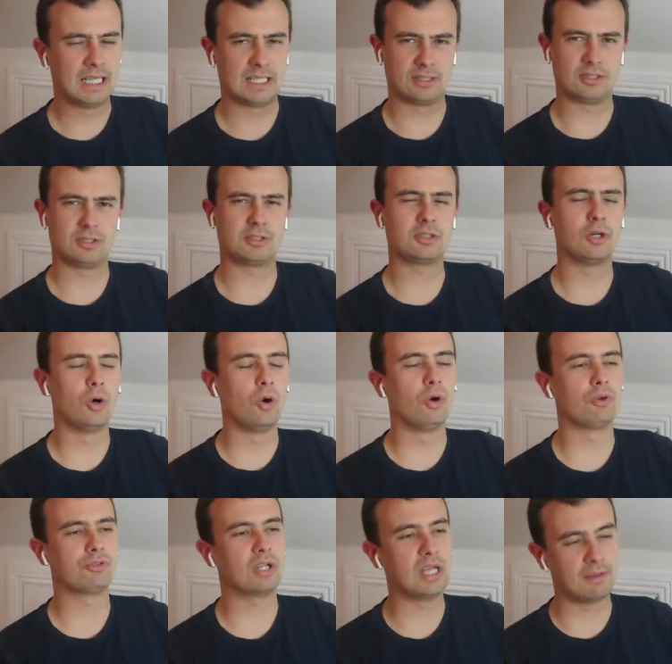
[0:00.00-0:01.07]
And I'd have
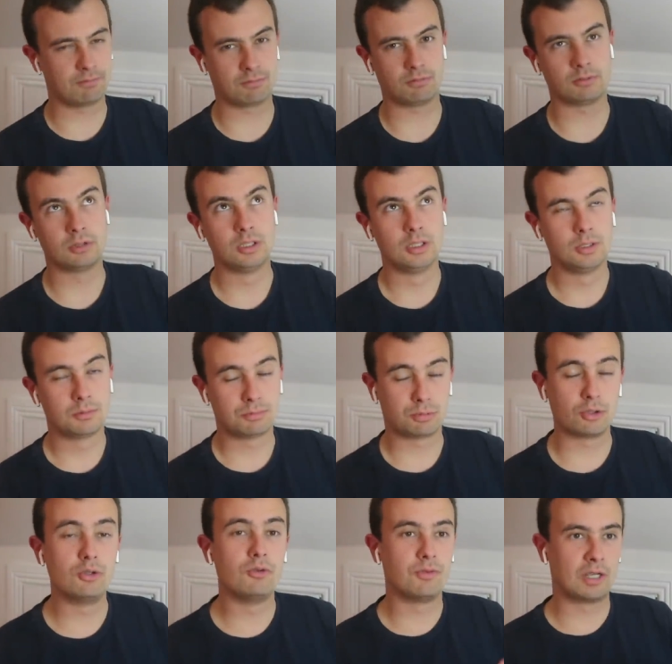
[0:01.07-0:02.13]
thought if
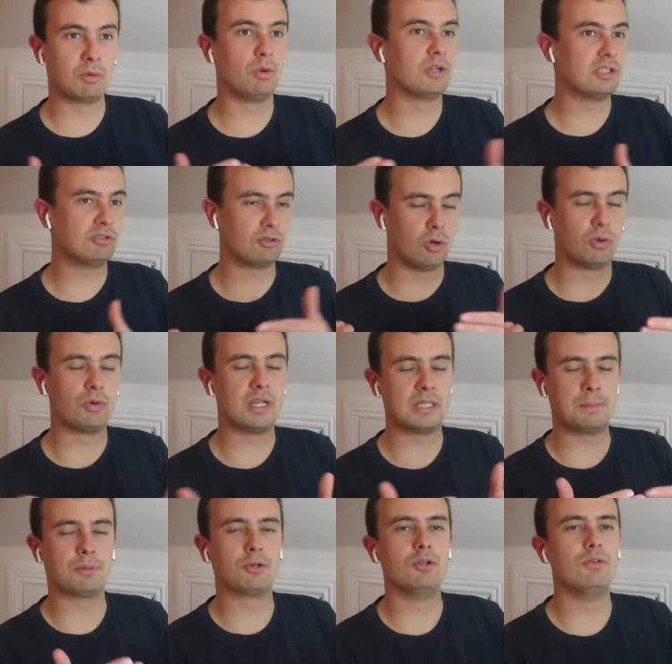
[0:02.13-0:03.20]
proving what he's
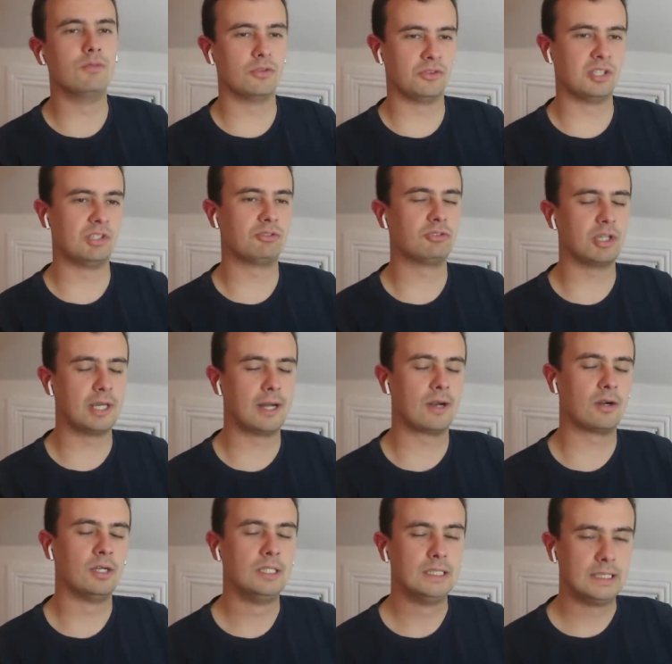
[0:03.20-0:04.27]
already proven this
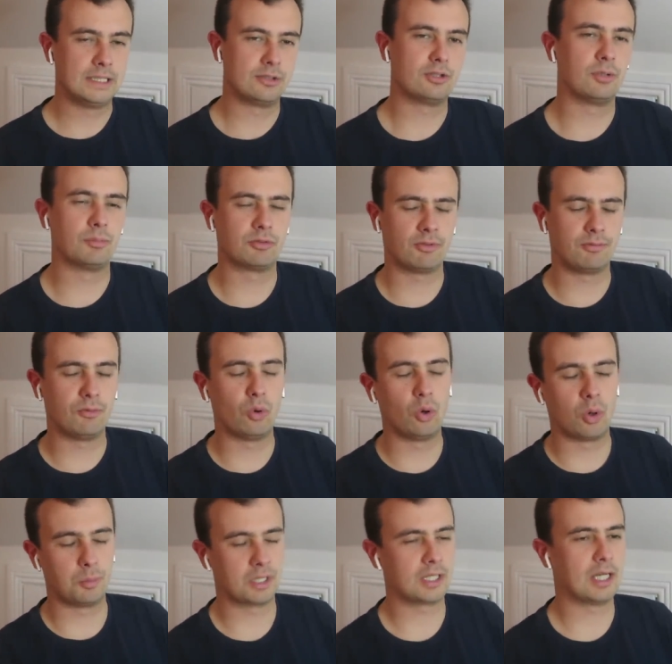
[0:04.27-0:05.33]
year in terms of
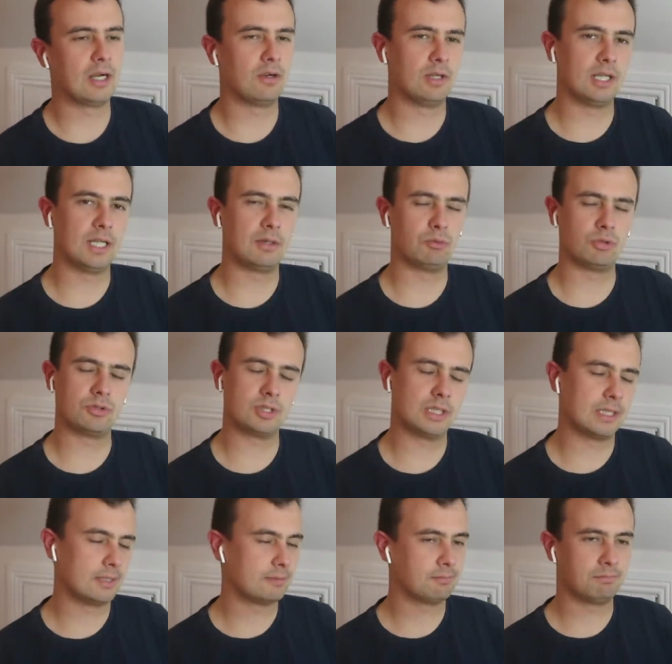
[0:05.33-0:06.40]
form, Carolyn would
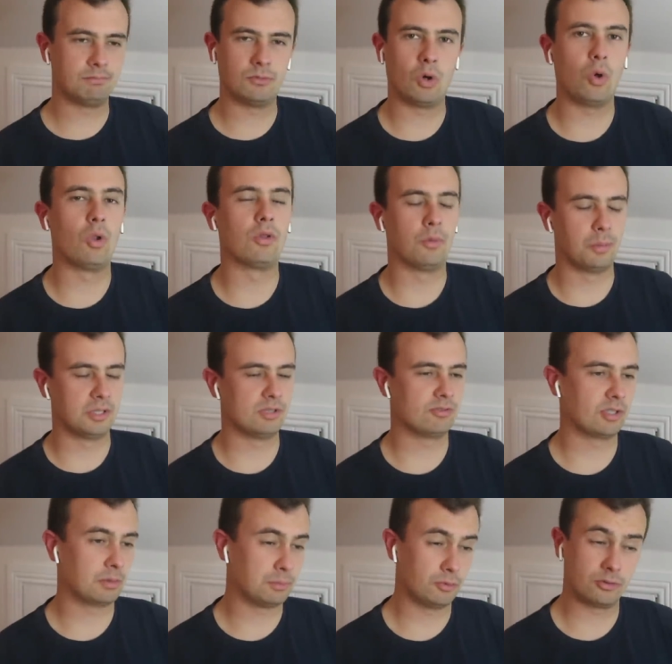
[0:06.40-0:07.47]
take all the
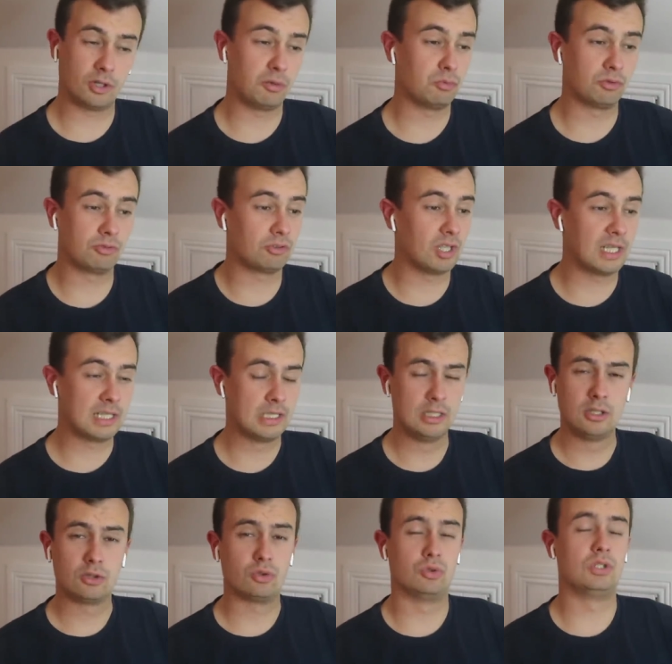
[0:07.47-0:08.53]
beating, but I would say
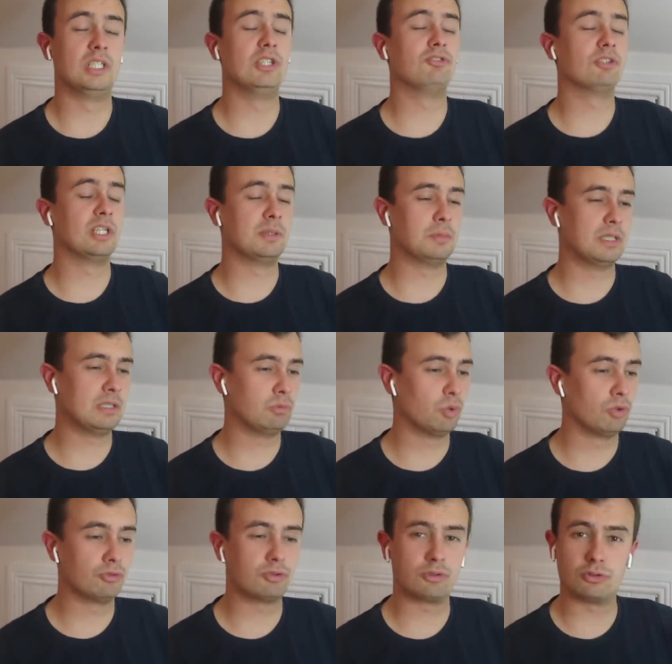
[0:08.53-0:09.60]
could easily be
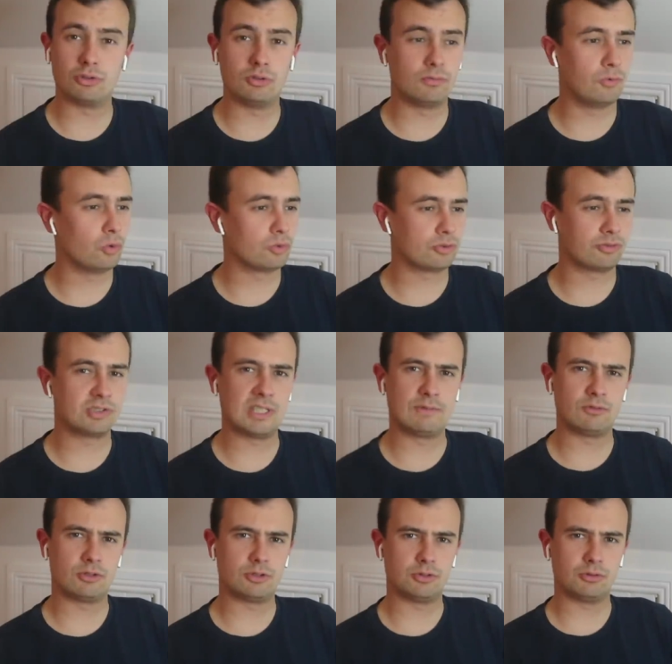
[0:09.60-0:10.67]
one to two, four to
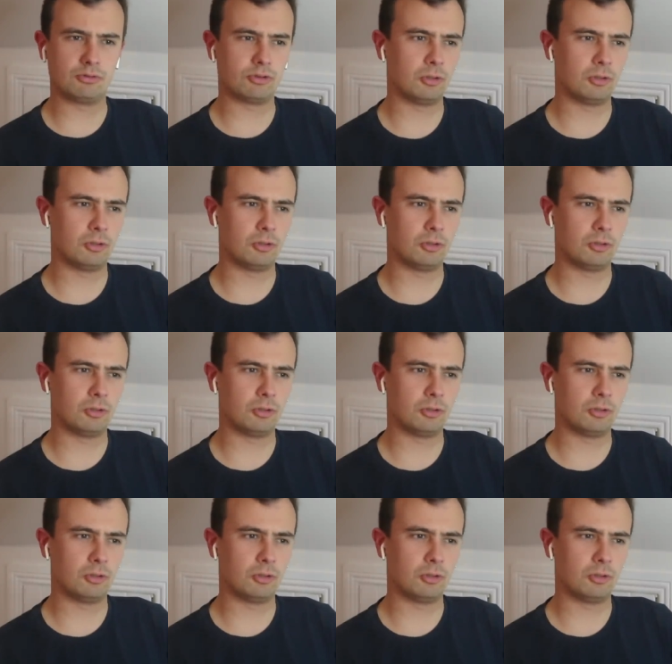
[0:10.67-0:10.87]
seven to do